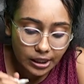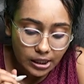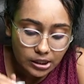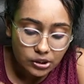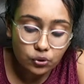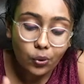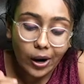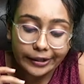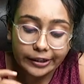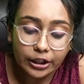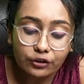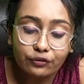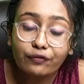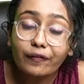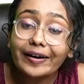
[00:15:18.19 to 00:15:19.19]
So I need
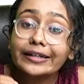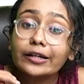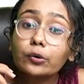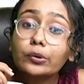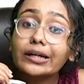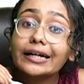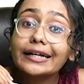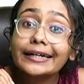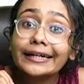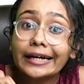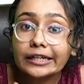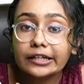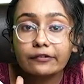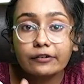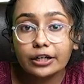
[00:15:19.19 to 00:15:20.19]
to find out the
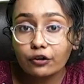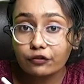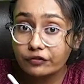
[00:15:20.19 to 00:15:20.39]
conductivity of